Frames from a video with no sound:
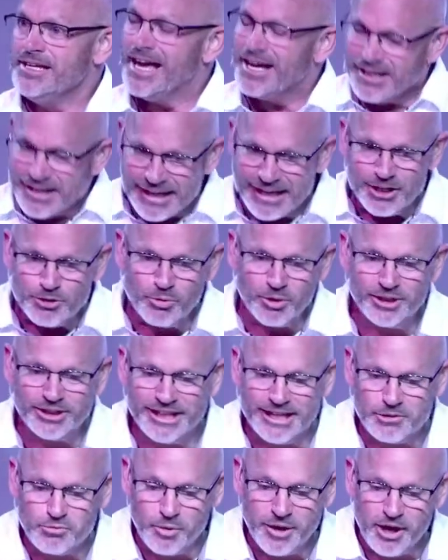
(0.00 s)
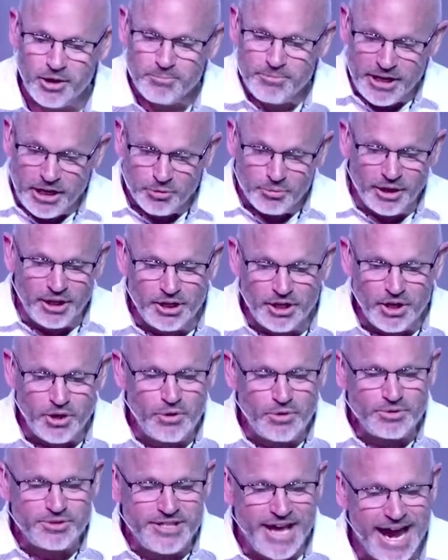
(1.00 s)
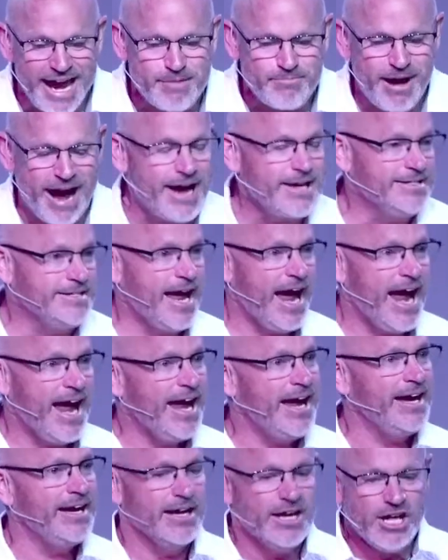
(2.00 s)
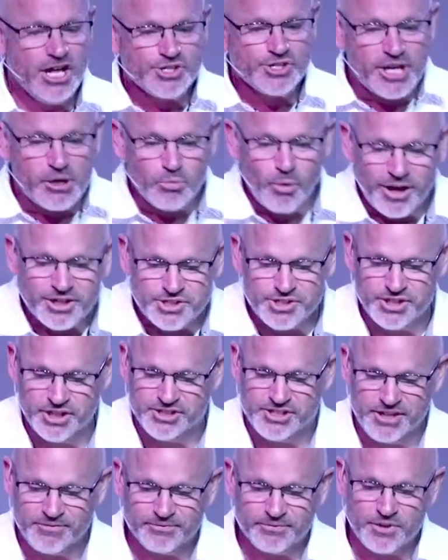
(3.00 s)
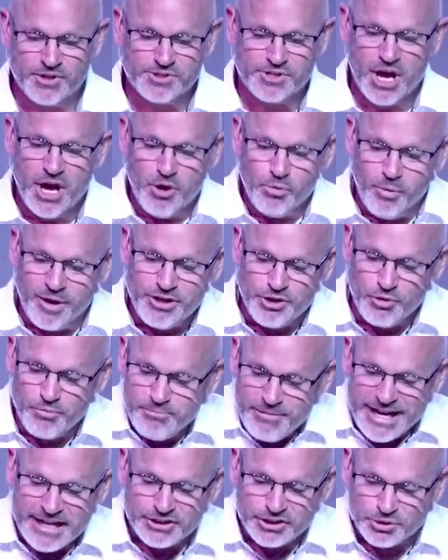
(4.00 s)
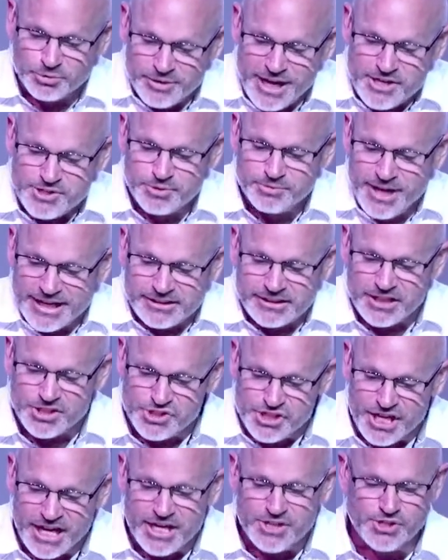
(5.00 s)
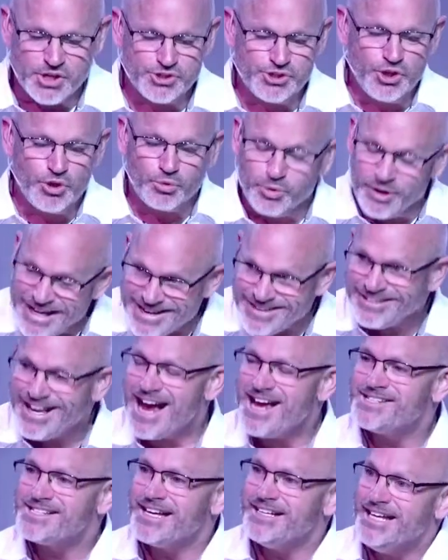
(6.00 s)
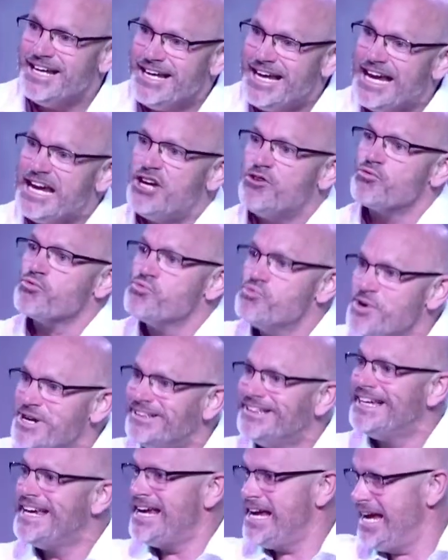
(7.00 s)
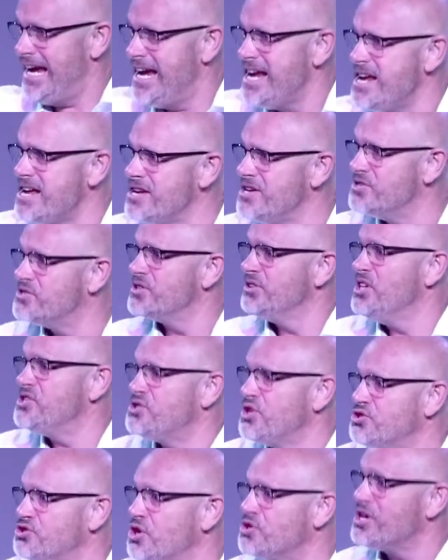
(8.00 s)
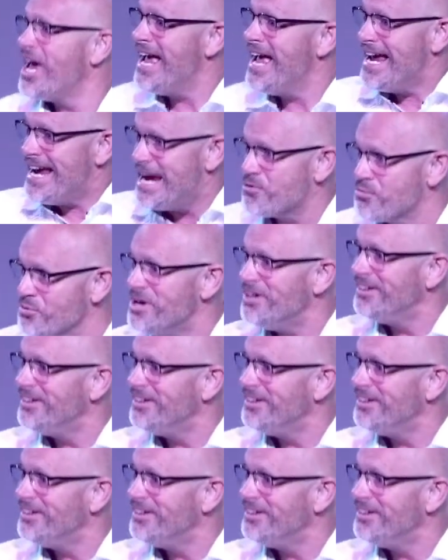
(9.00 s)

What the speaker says: yet inwardly we are being renewed day by day. See, what's the difference? When you meet the resurrected Jesus, you realize that he really is, listen, church, he